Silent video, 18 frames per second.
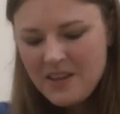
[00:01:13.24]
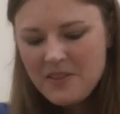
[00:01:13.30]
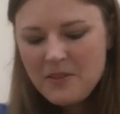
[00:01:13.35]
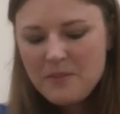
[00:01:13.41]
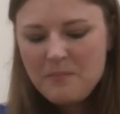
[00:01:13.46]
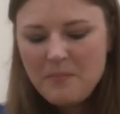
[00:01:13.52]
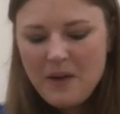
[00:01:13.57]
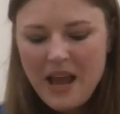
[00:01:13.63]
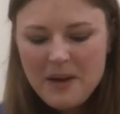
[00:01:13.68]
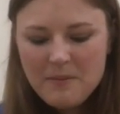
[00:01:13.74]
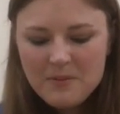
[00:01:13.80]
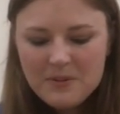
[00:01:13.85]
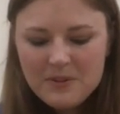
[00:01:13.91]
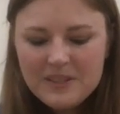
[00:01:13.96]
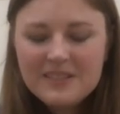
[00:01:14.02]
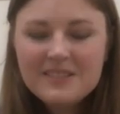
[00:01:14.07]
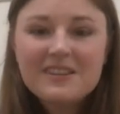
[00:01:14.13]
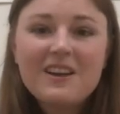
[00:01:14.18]
The Bible
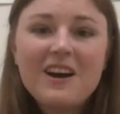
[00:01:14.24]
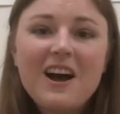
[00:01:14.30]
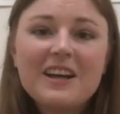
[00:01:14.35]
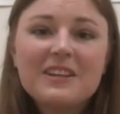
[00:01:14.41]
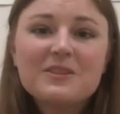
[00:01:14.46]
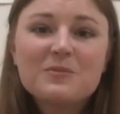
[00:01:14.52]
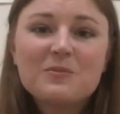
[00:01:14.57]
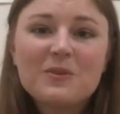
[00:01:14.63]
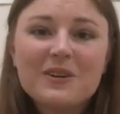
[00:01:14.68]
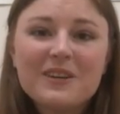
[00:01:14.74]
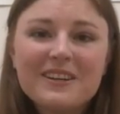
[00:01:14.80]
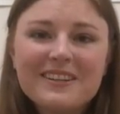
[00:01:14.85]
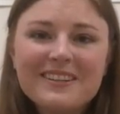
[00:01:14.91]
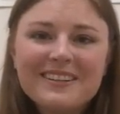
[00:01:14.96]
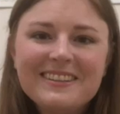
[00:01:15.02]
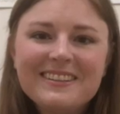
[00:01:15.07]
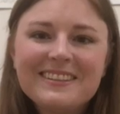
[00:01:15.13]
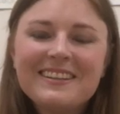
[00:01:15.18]
is God's
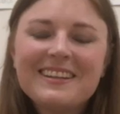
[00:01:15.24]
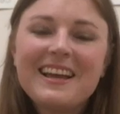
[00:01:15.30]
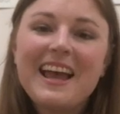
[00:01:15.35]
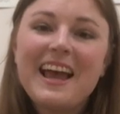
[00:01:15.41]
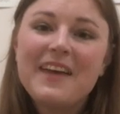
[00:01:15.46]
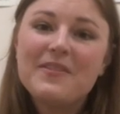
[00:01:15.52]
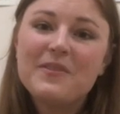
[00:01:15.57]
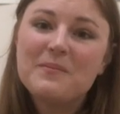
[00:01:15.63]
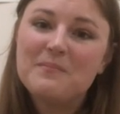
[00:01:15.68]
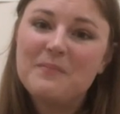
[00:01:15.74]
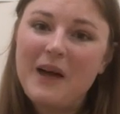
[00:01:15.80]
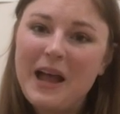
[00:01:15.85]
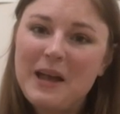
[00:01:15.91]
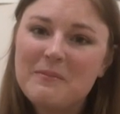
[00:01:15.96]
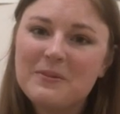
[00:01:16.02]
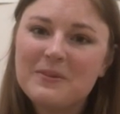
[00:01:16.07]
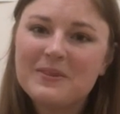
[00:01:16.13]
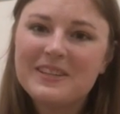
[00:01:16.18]
word, and the
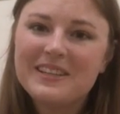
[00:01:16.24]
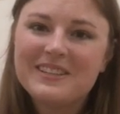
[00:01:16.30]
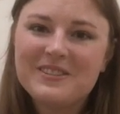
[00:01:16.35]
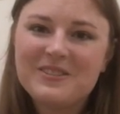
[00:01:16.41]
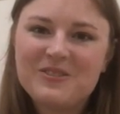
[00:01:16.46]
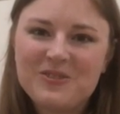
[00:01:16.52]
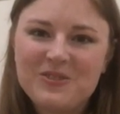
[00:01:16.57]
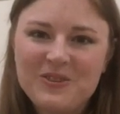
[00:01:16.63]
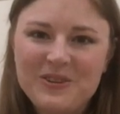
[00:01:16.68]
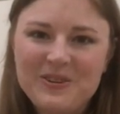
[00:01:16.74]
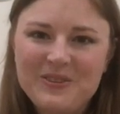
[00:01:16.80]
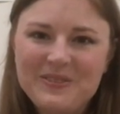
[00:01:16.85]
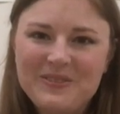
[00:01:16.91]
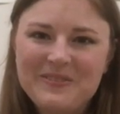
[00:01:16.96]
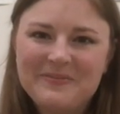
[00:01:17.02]
Bible is true.